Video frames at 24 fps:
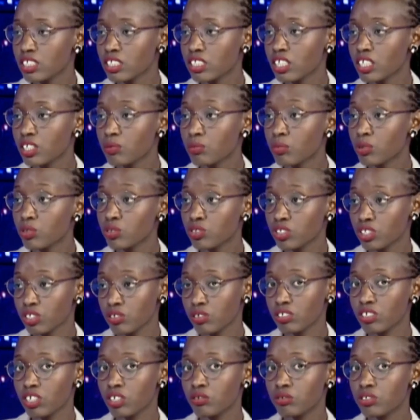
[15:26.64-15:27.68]
that pose a
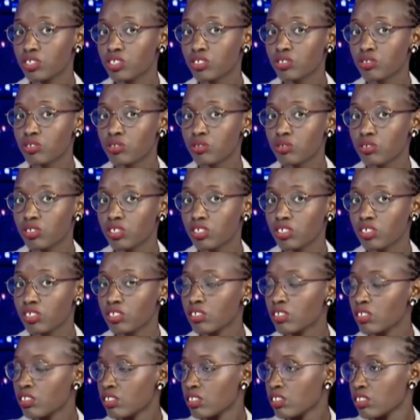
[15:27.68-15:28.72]
greater risk to the,
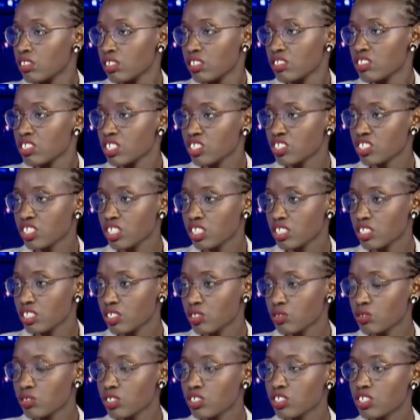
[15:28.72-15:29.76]
in such cases,
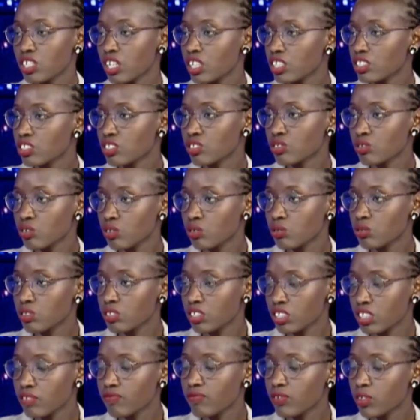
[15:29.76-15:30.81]
to the child's growth
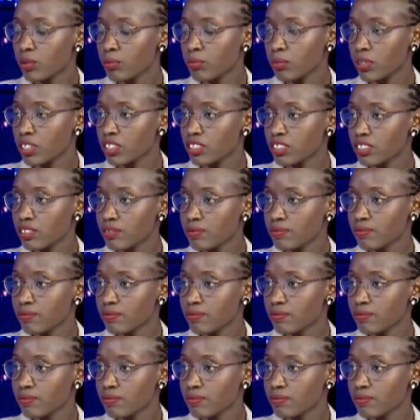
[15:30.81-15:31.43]
and development?